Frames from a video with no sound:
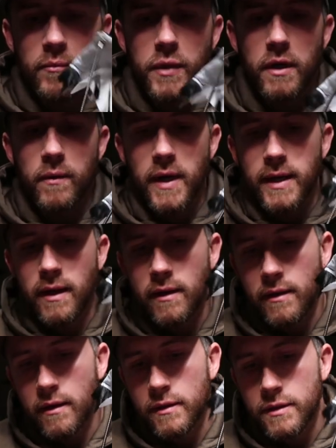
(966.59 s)
put it right down
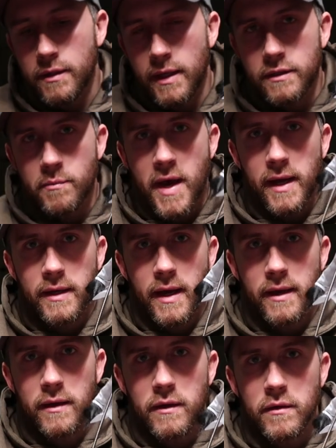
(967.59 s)
in there it's it's
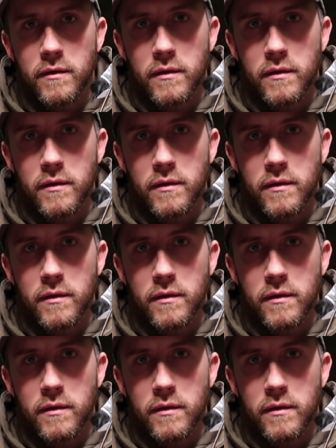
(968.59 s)
magnetic